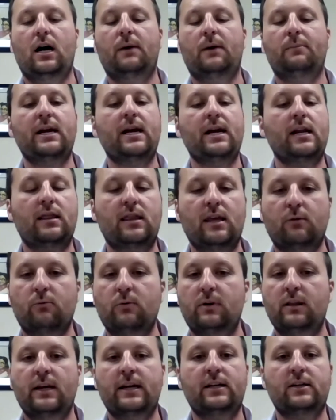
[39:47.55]
anything
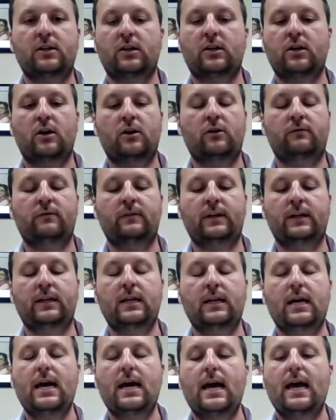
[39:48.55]
related to COVID.
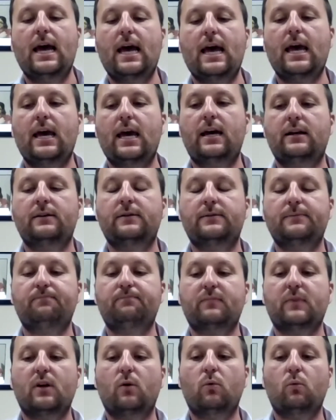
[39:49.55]
And
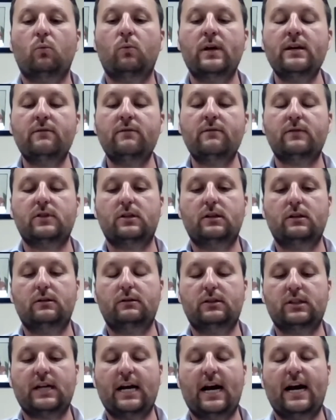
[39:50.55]
we've
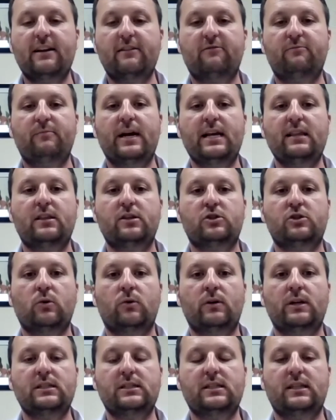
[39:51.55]
kind of made the
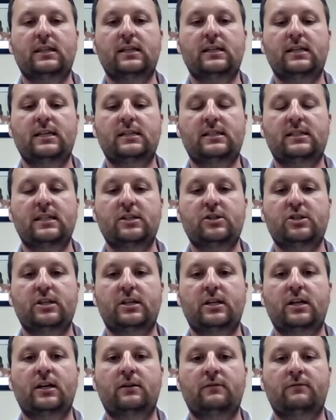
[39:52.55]
choice and the decision
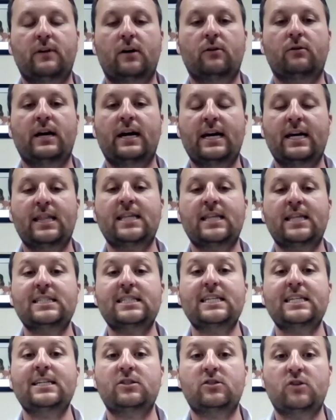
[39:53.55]
of, okay, this
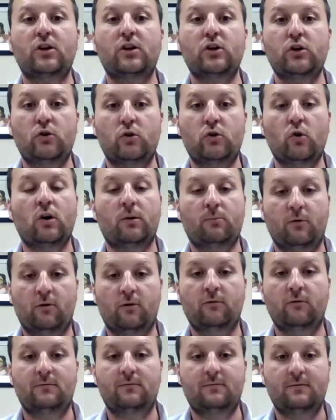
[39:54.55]
is our new
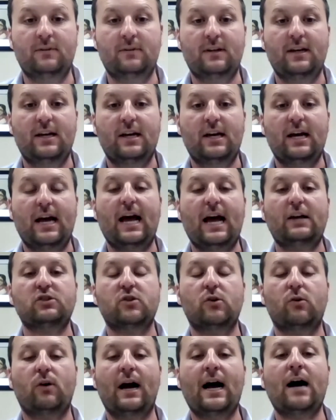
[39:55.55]
normal.
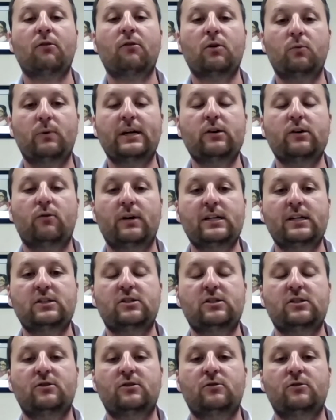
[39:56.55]
So how are we going
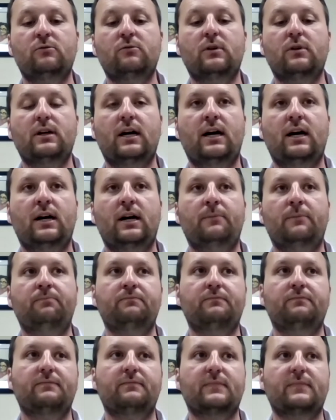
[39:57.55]
to
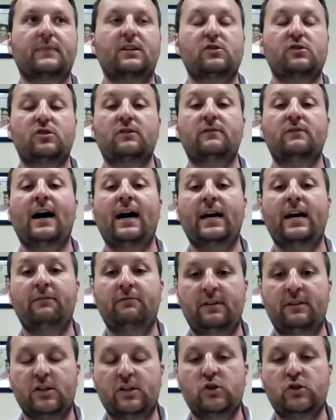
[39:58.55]
survive
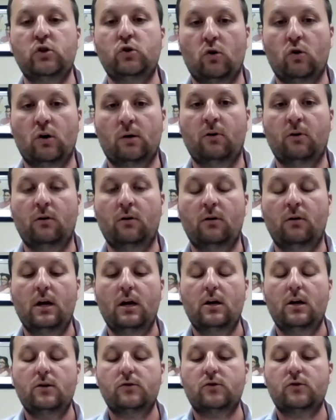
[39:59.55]
in this new normal?
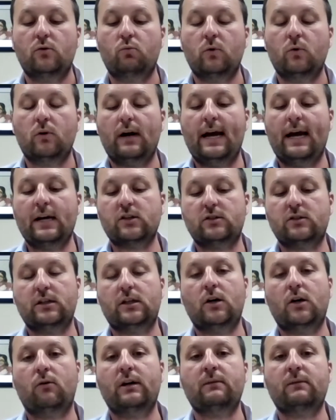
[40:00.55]
So we're actually
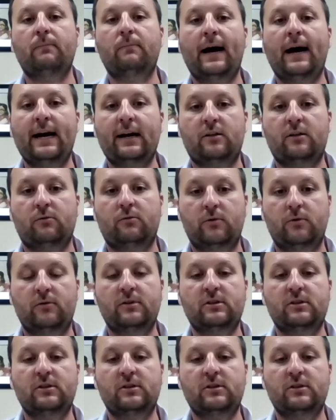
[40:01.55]
going back through the